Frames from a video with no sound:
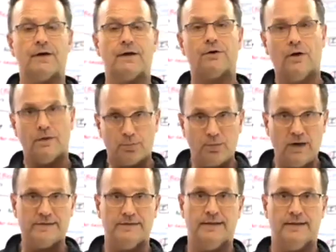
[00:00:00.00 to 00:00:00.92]
that are
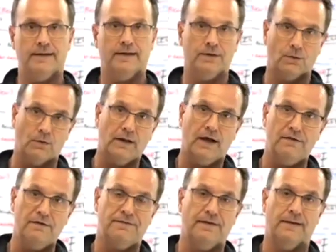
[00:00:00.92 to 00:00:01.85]
unprecedented in your
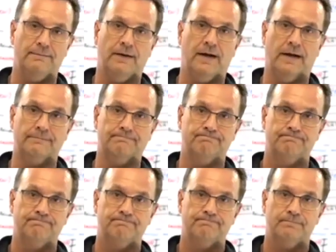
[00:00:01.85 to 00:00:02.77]
life and mine.
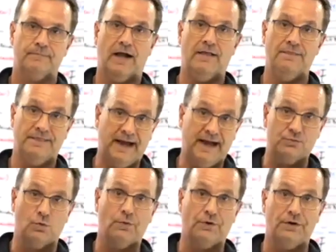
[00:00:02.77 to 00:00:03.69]
And
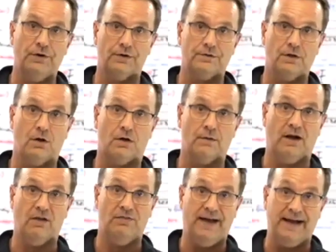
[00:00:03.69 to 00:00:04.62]
that's what we're here to talk
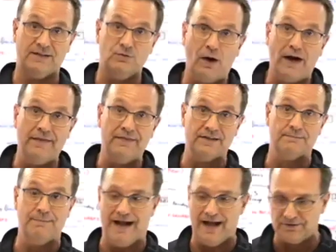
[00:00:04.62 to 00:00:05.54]
about. That's why
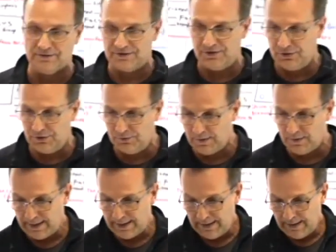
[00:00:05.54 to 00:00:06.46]
this matters to you.
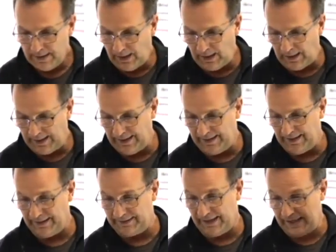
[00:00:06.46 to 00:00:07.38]
Uh,
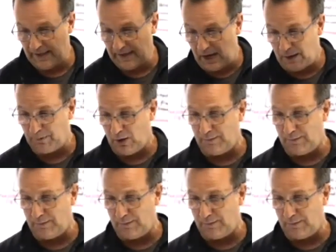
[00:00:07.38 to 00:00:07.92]
and again, our